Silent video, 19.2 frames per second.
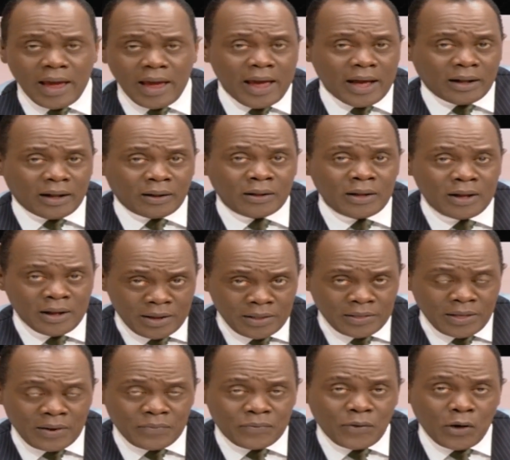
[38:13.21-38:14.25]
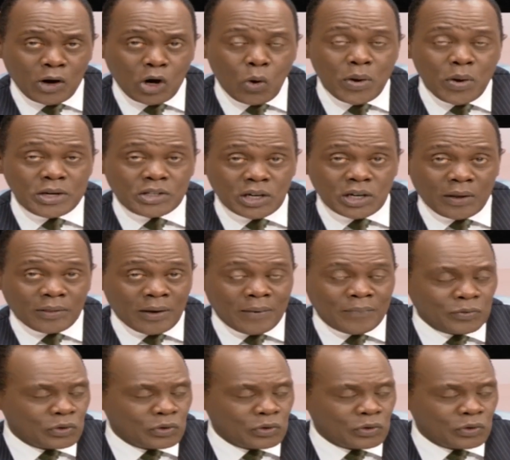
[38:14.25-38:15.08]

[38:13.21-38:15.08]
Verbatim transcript: L that follow each other.